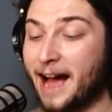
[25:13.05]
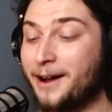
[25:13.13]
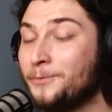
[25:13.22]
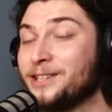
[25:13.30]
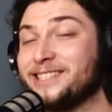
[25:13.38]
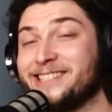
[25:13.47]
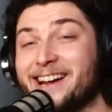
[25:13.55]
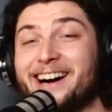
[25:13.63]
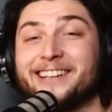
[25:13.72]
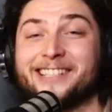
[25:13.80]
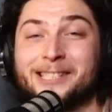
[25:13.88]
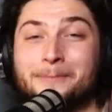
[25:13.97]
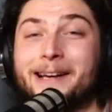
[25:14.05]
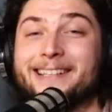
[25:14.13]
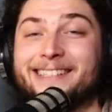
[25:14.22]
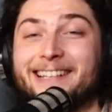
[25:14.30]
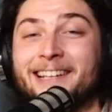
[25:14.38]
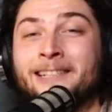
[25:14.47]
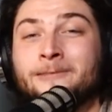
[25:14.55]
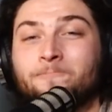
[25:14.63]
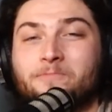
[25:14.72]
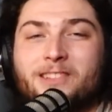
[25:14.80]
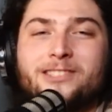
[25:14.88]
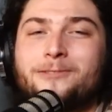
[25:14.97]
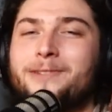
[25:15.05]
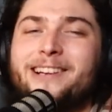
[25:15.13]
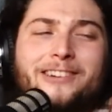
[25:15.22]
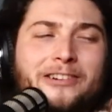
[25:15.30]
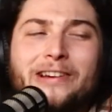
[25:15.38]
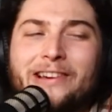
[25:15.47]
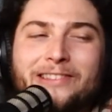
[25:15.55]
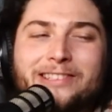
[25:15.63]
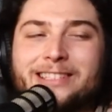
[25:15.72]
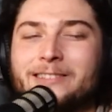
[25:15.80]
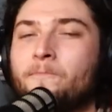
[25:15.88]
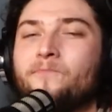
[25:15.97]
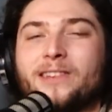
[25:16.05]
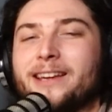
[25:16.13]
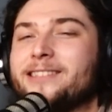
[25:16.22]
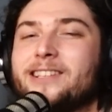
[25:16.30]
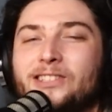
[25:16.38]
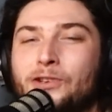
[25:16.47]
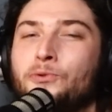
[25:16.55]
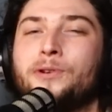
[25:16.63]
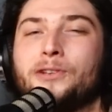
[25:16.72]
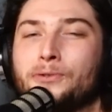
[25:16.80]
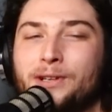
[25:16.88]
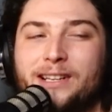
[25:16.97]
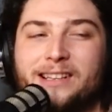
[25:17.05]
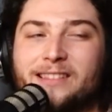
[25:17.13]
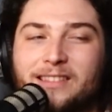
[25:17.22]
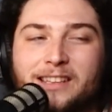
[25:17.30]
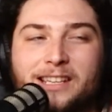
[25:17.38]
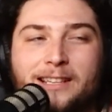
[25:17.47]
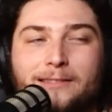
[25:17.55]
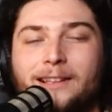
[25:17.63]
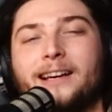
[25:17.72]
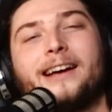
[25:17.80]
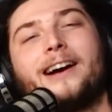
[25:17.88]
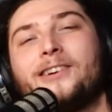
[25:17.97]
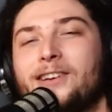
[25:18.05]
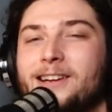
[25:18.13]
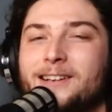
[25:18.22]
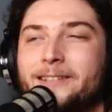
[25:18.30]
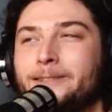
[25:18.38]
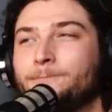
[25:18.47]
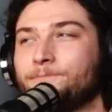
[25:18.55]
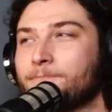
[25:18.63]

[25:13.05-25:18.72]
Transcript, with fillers: I was not expecting because I'm like, okay, this is it's a two ingredient thing. Like, how are you gonna